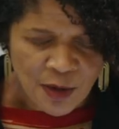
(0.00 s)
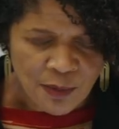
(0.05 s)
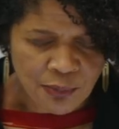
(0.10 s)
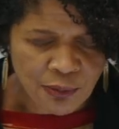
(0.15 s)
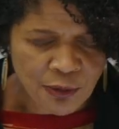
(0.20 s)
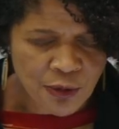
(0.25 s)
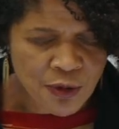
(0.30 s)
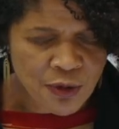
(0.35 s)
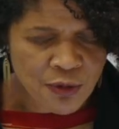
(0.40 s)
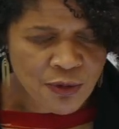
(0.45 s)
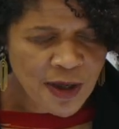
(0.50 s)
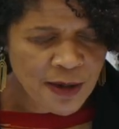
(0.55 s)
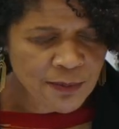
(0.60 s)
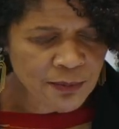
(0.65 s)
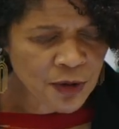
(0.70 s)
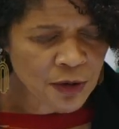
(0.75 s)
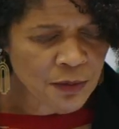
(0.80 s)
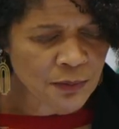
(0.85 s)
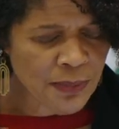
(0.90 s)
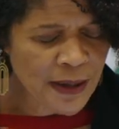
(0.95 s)
program
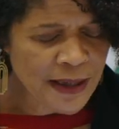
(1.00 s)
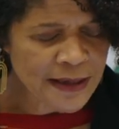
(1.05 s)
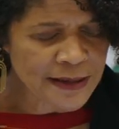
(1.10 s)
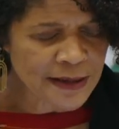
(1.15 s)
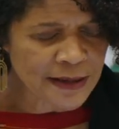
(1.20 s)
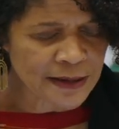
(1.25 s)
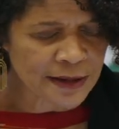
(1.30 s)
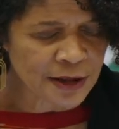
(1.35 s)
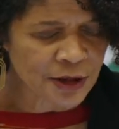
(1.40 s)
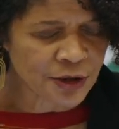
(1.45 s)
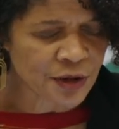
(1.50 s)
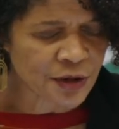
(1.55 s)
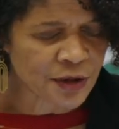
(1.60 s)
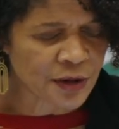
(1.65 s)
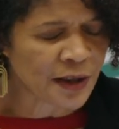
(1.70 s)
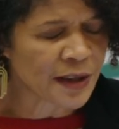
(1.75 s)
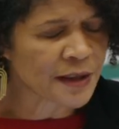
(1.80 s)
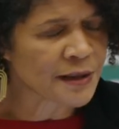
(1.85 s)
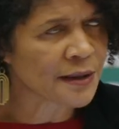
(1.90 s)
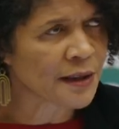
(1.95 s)
combating
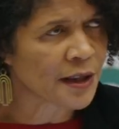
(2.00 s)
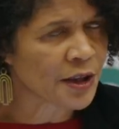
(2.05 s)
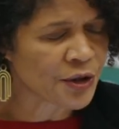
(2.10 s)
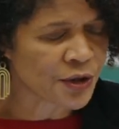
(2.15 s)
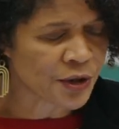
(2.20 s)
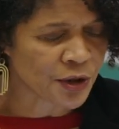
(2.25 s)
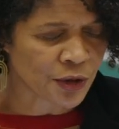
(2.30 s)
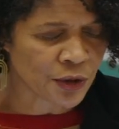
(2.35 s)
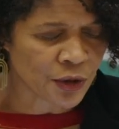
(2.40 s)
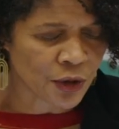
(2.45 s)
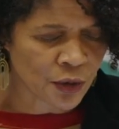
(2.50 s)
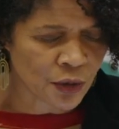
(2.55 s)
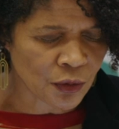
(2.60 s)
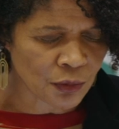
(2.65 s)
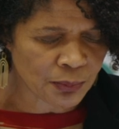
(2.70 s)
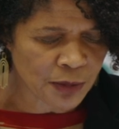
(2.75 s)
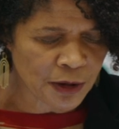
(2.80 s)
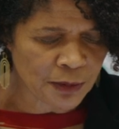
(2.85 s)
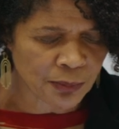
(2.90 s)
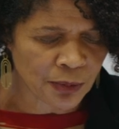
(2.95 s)
digital isolation in
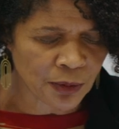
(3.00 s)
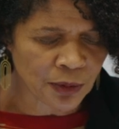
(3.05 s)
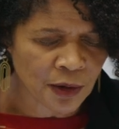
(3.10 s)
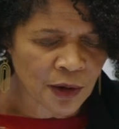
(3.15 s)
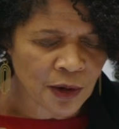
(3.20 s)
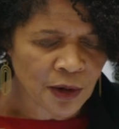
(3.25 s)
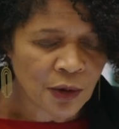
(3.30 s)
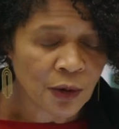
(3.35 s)
old people,